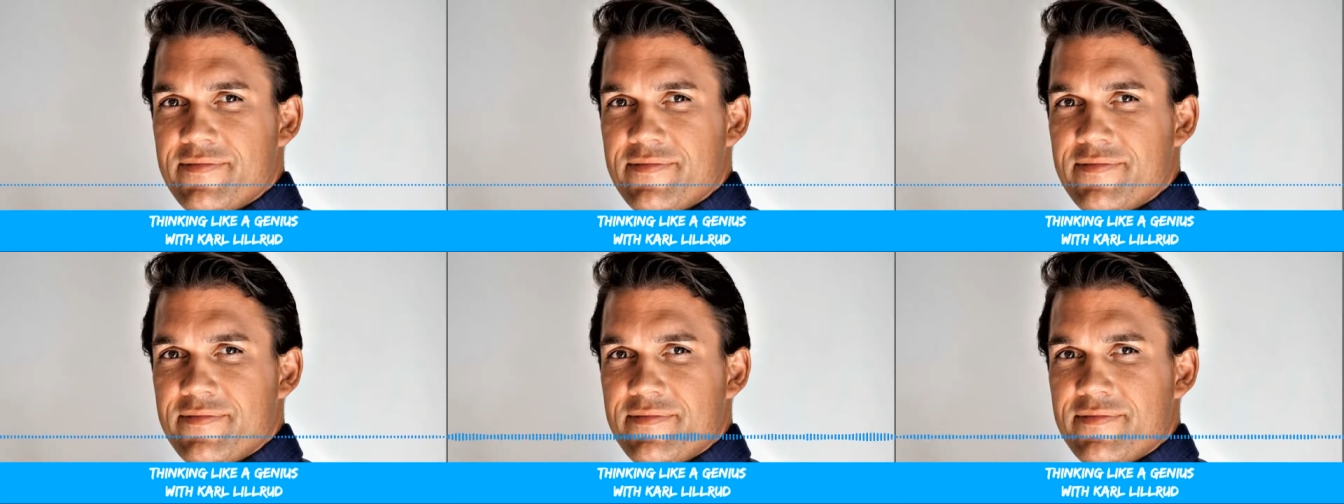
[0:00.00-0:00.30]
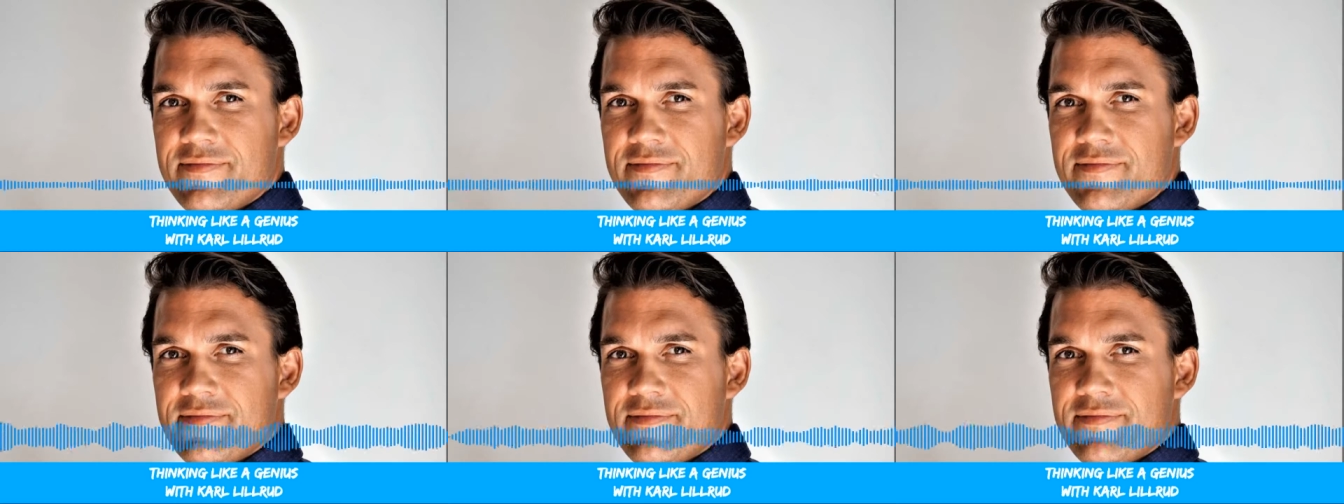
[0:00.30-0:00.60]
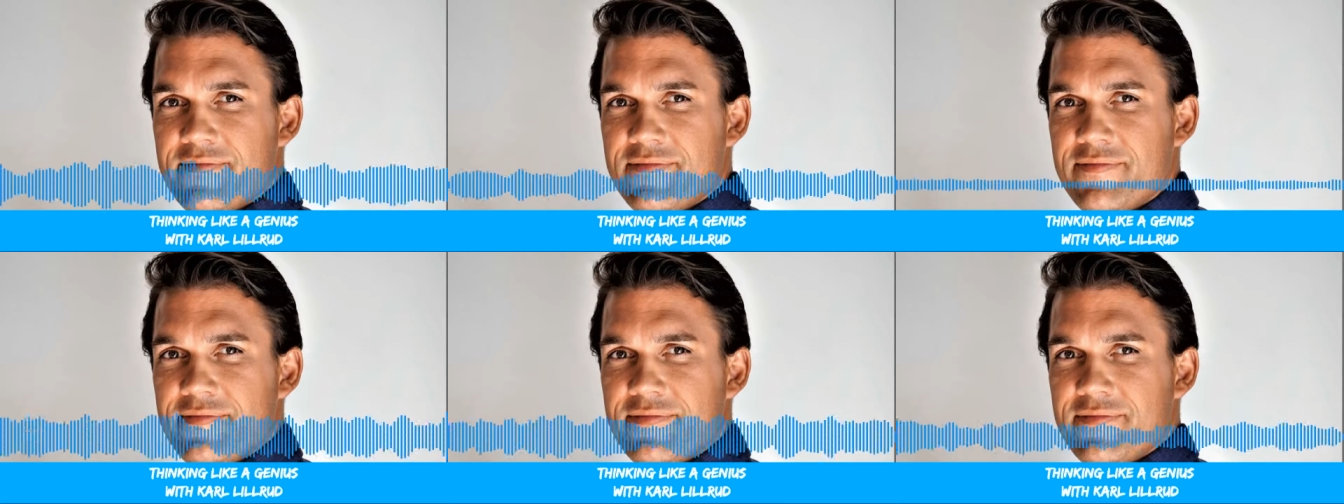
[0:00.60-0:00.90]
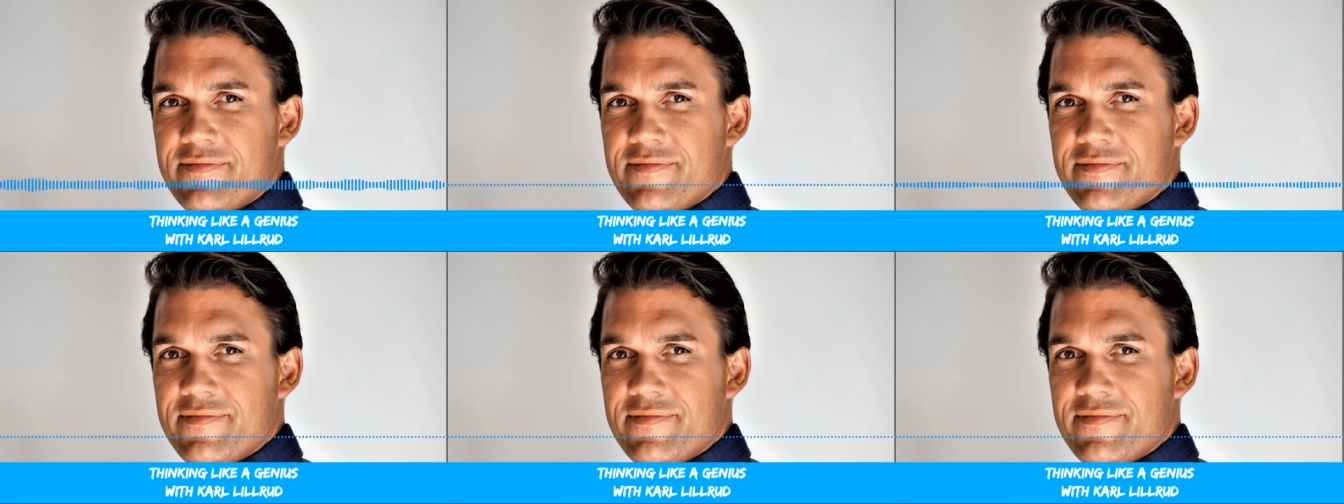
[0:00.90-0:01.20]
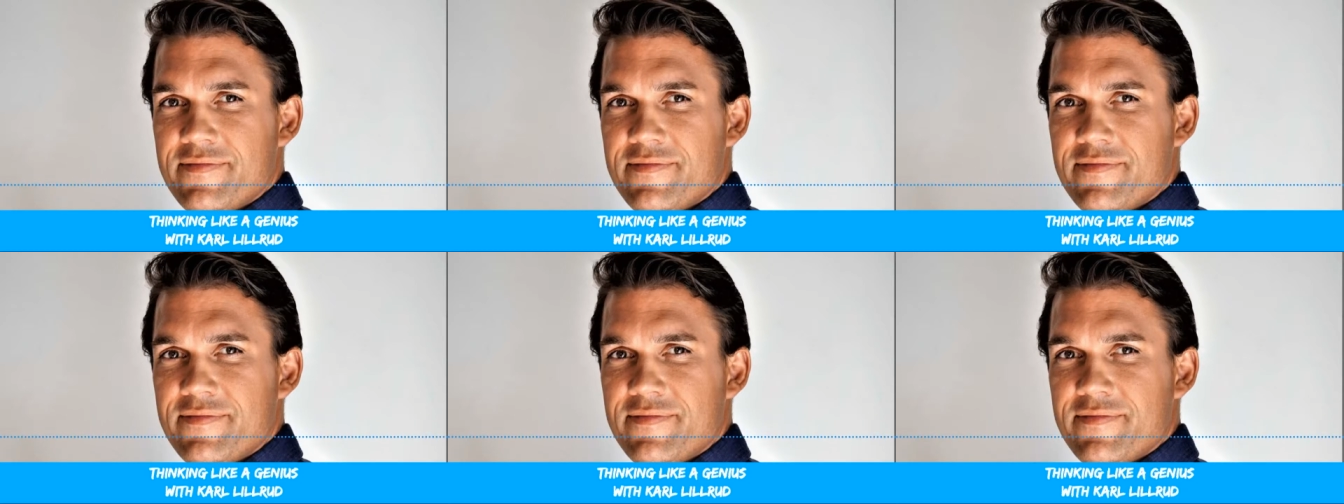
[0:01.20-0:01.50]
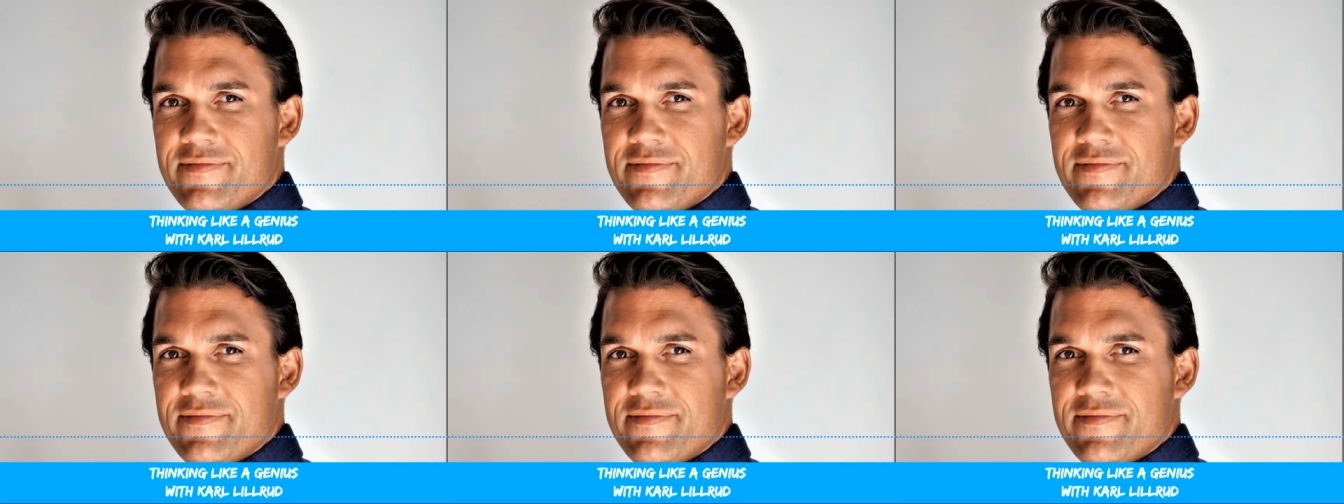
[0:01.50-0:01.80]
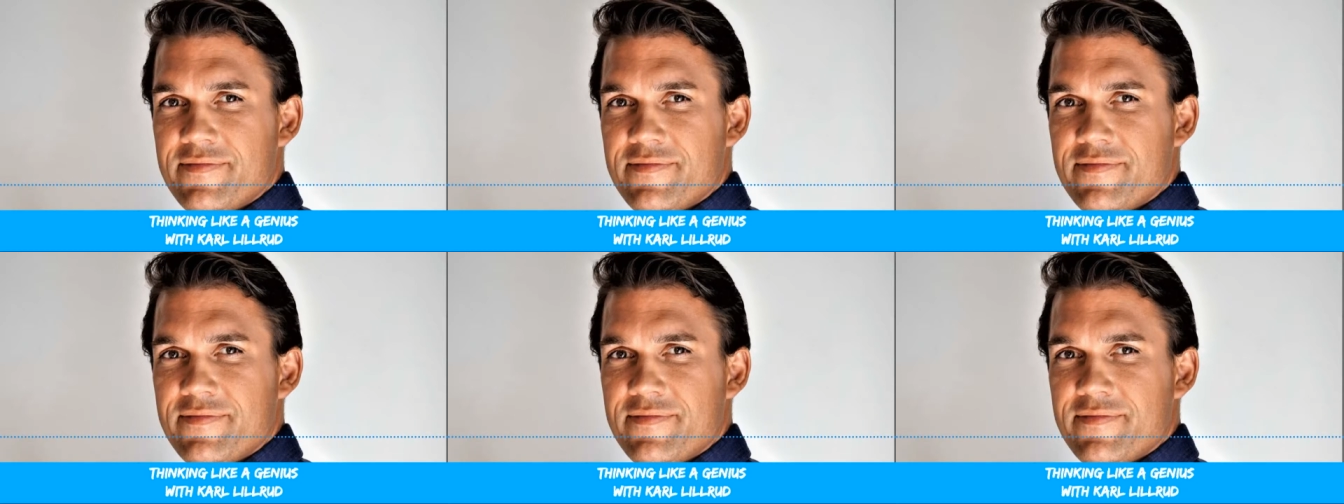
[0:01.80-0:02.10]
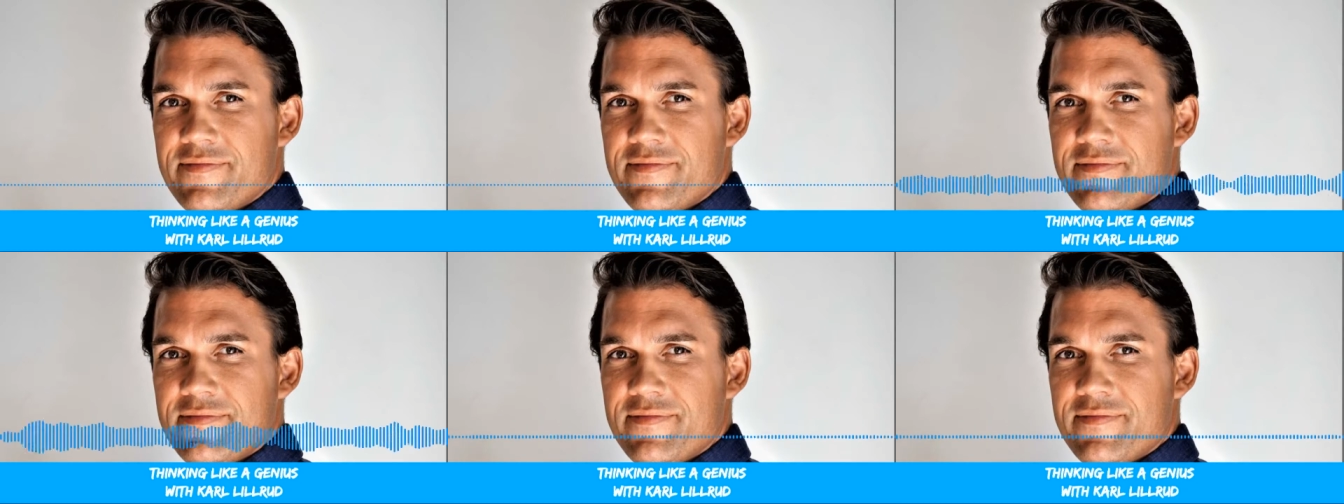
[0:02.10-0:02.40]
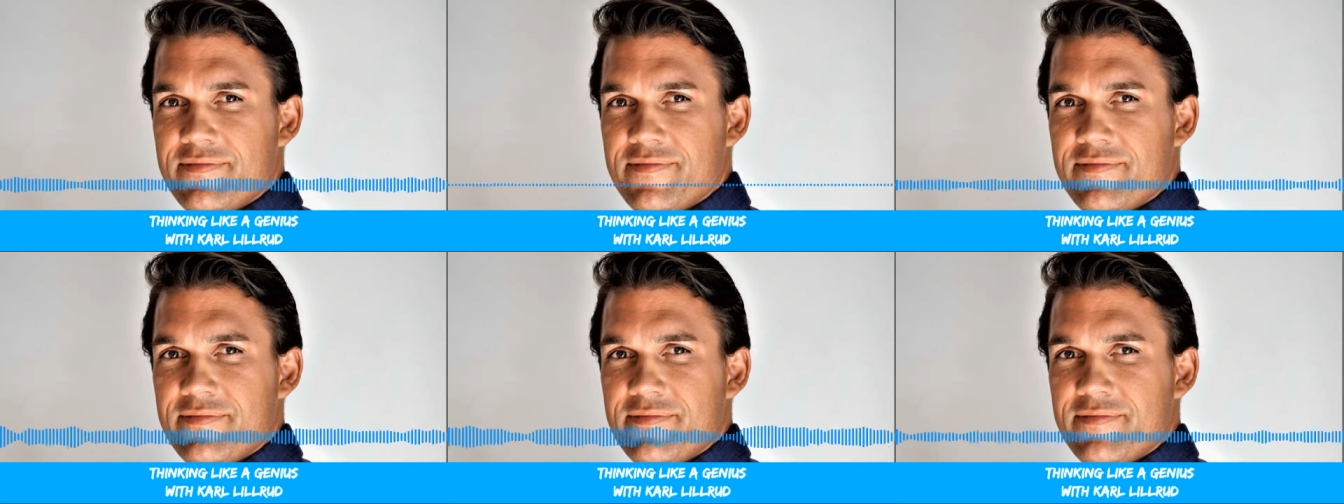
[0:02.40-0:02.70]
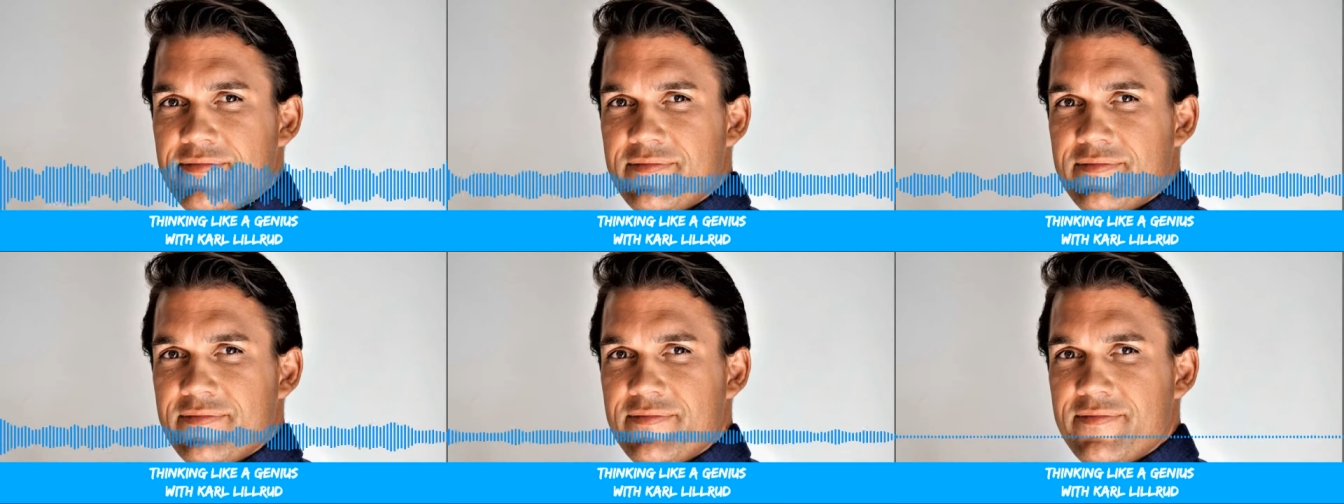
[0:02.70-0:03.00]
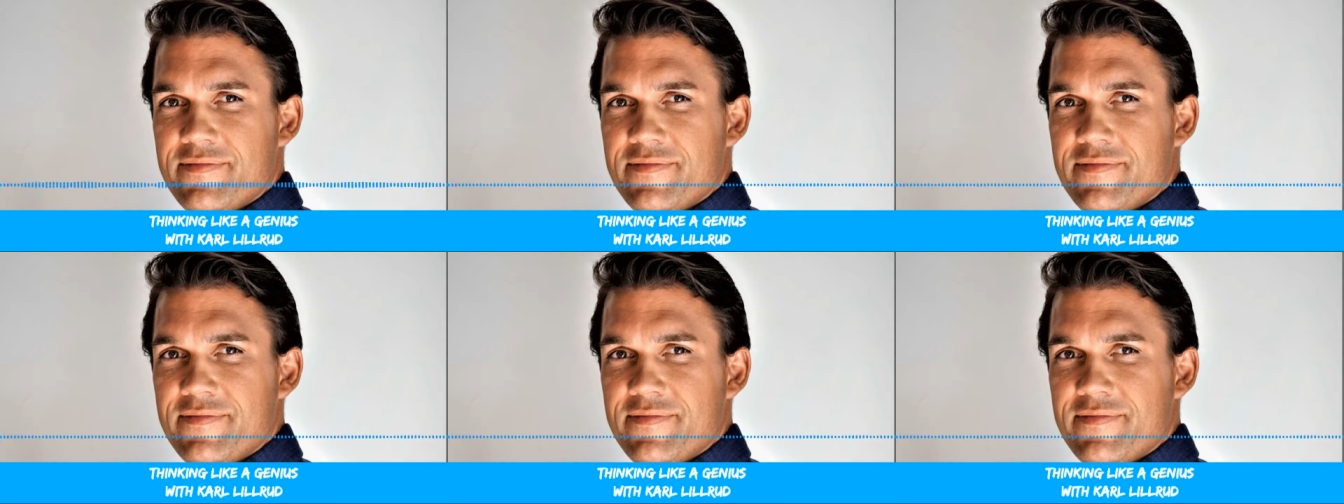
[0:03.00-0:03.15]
actually look at what the perceived,